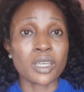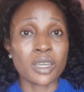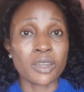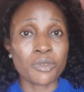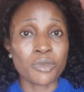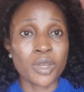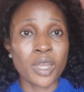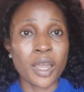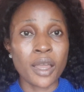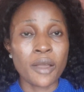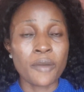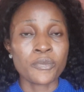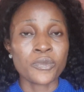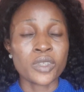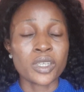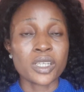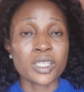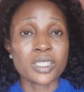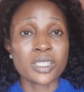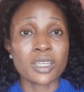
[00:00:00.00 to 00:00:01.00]
area.
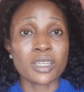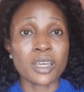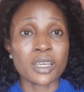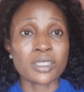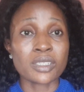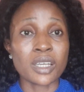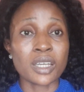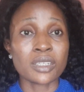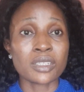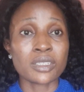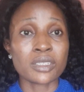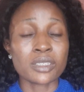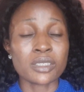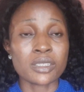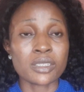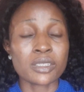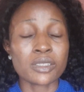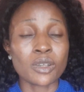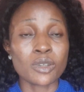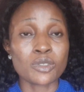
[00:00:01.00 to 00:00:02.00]

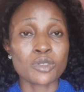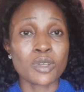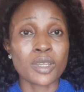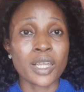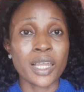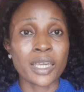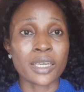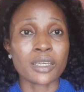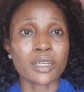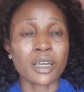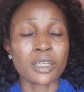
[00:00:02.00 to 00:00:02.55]
It's also like